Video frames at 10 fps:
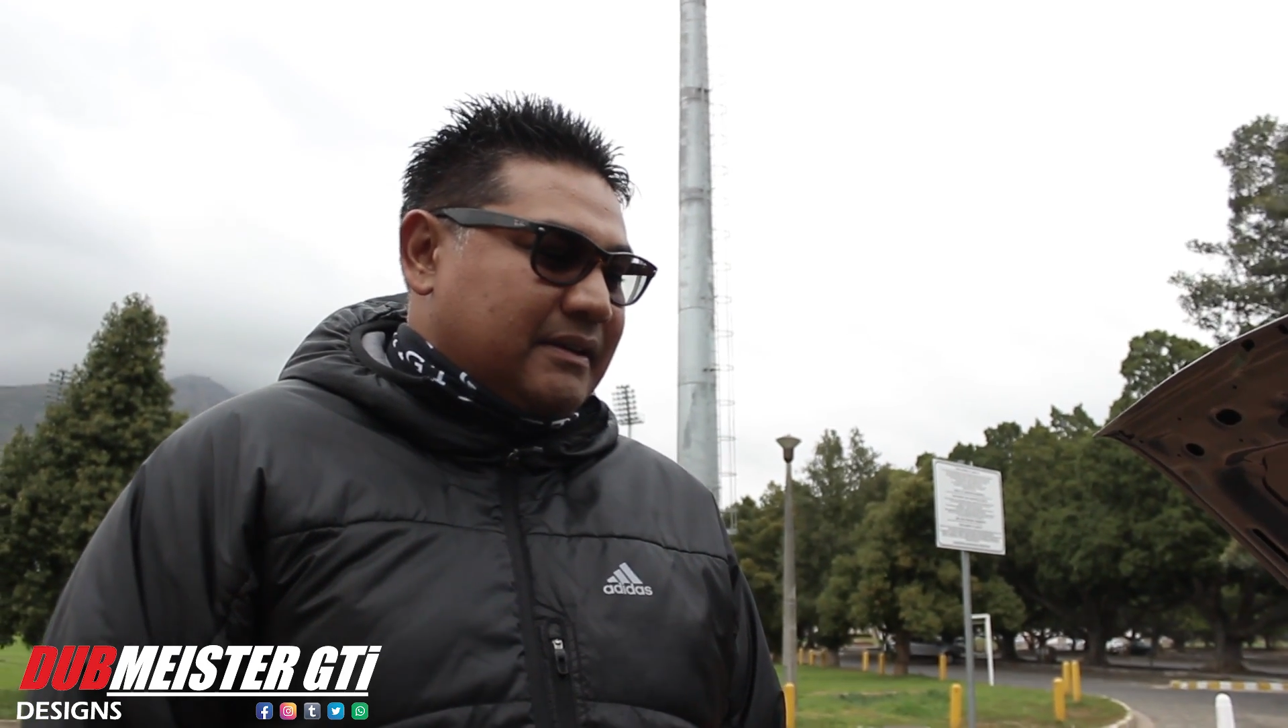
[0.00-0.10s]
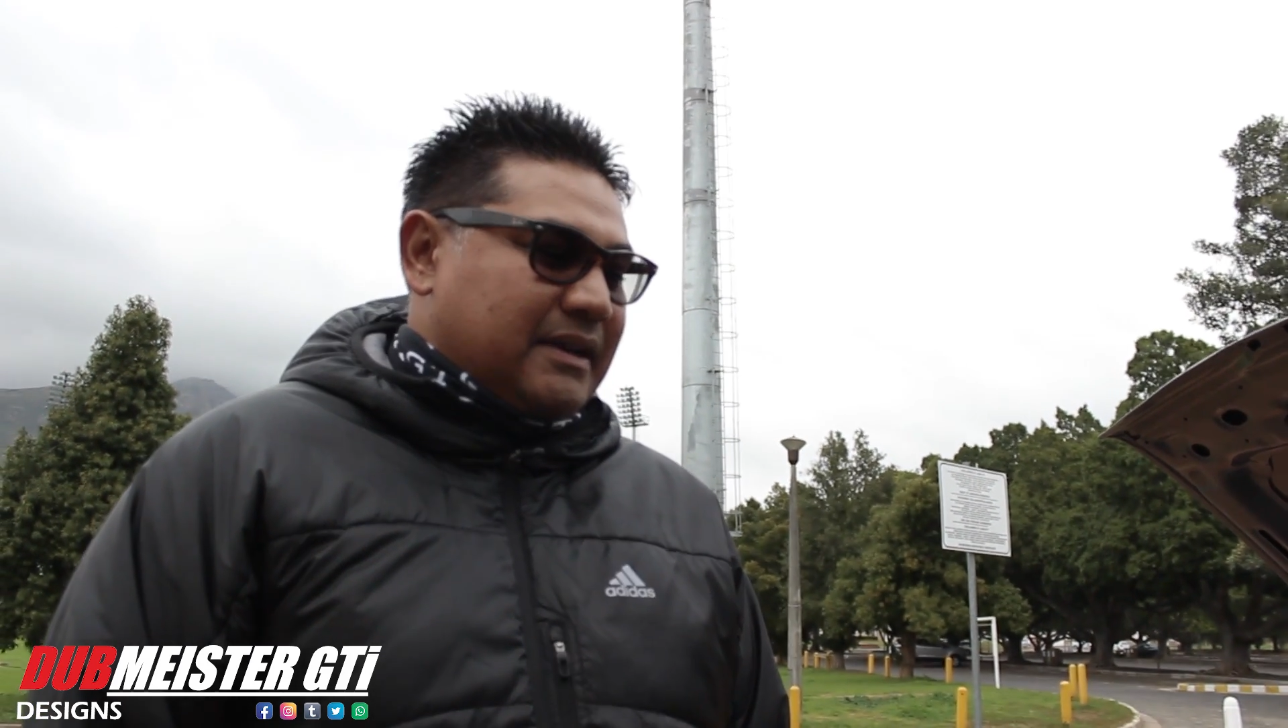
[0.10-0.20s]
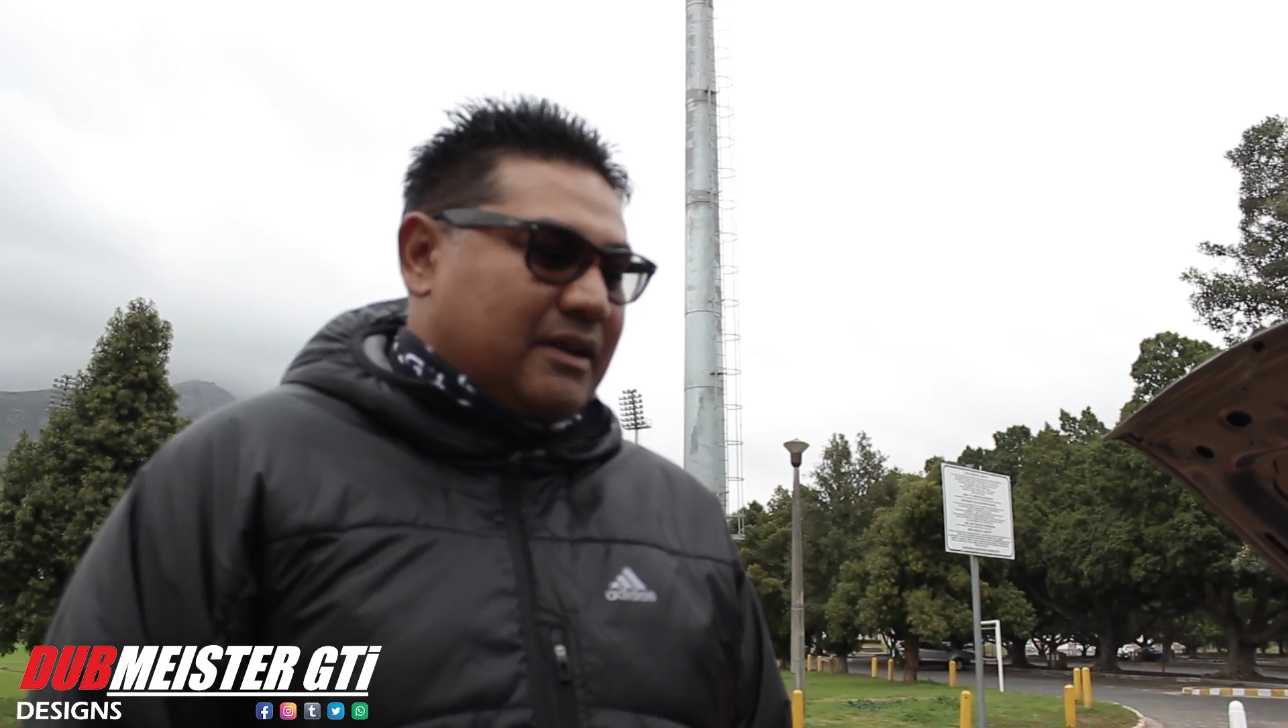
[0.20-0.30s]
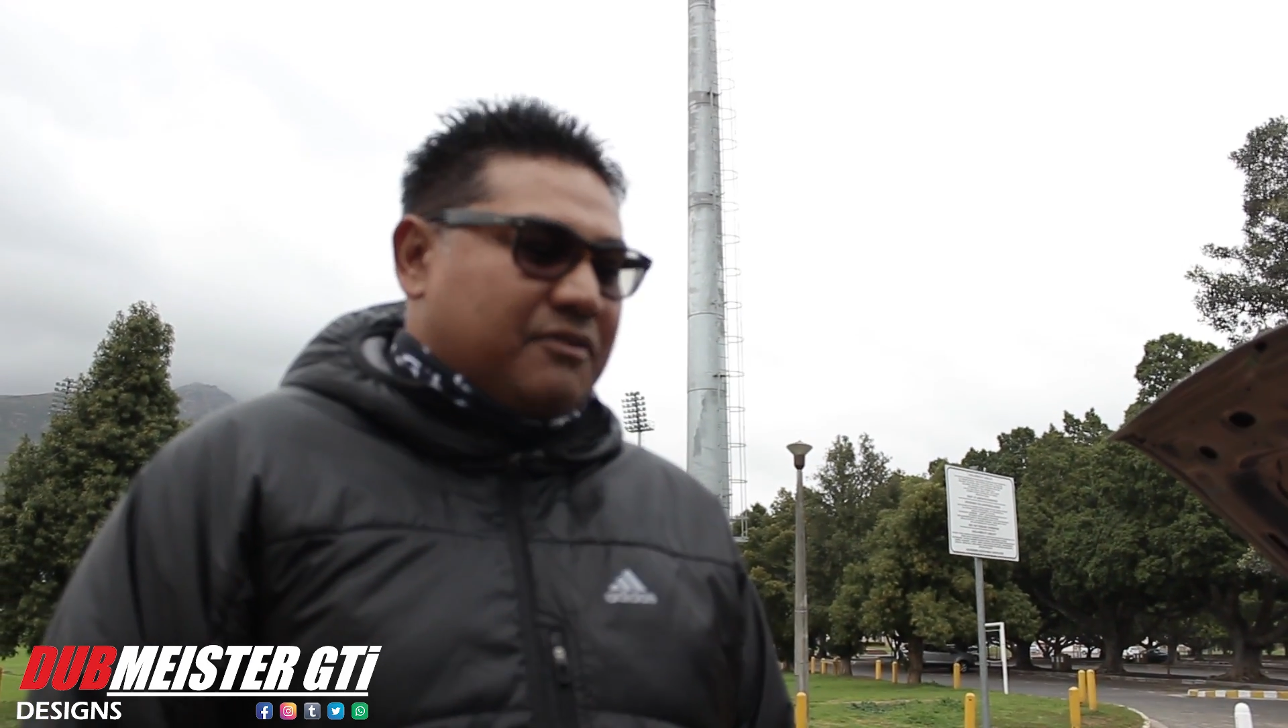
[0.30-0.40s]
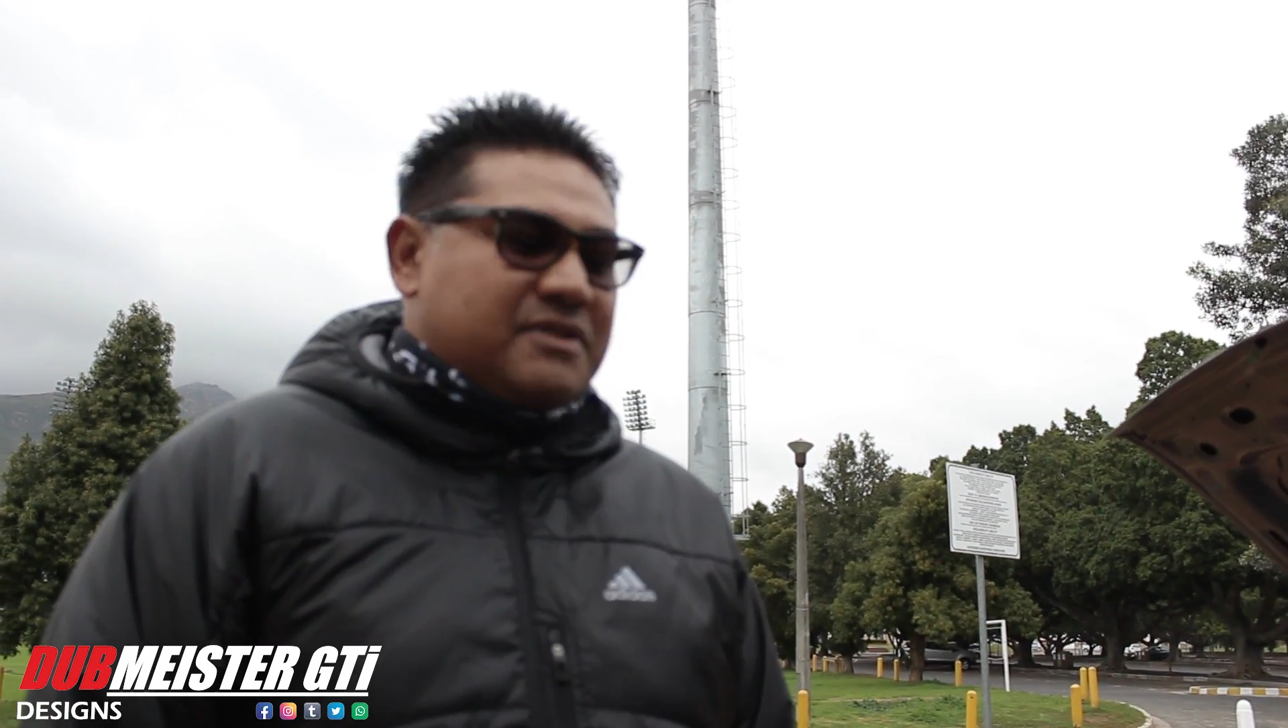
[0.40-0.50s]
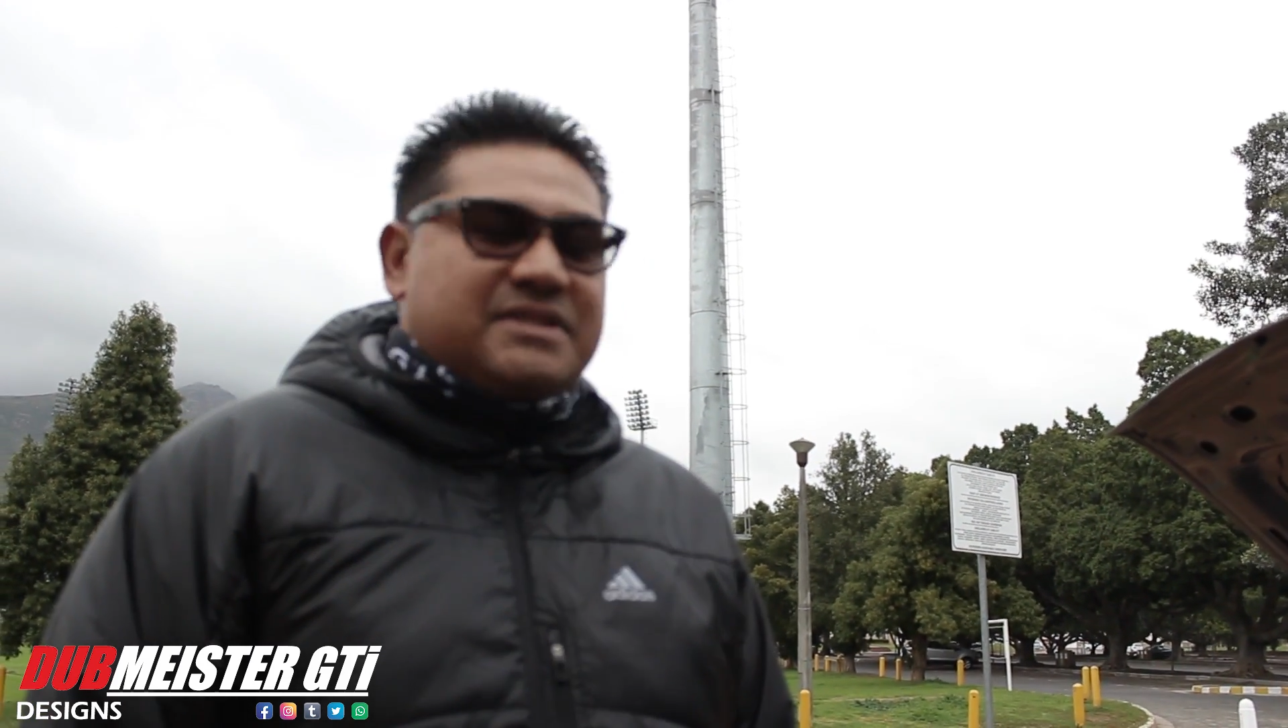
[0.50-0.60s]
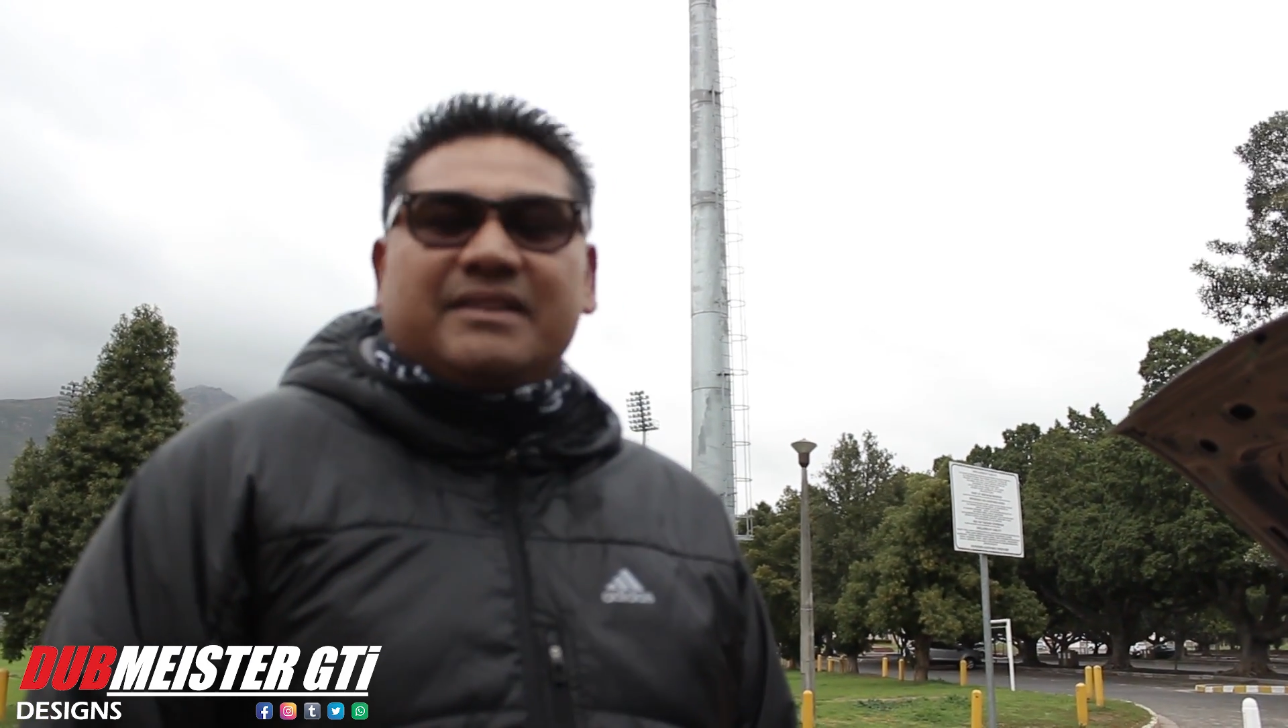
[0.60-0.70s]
yeah, obviously